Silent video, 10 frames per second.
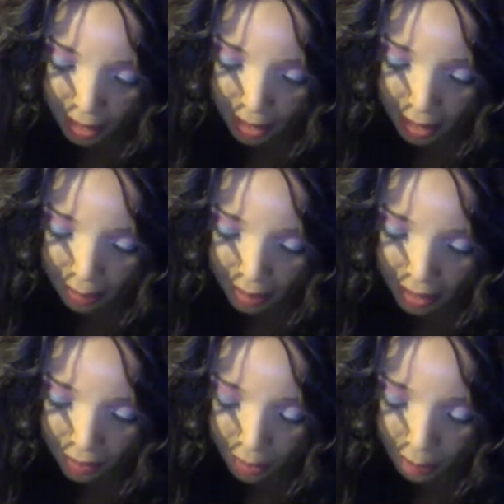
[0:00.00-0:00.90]
He was
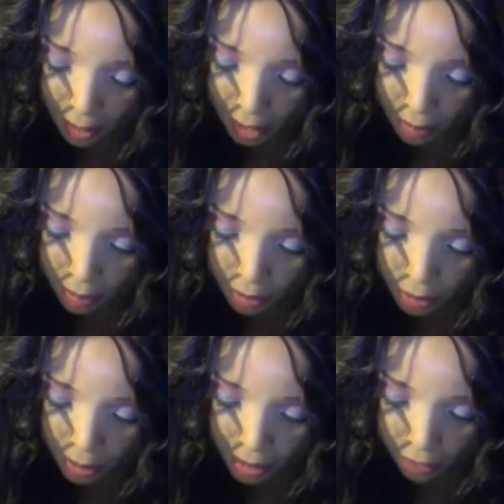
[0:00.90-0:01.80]
given power
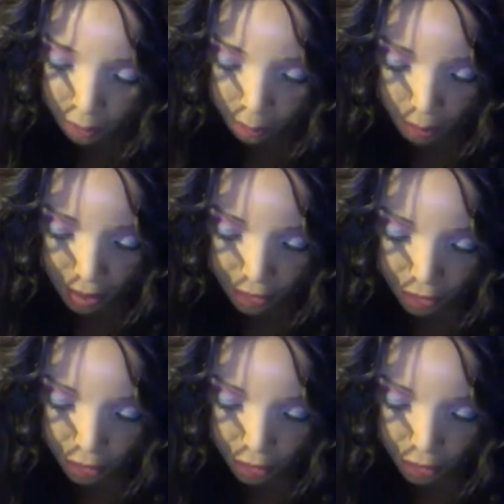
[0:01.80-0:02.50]
to give breath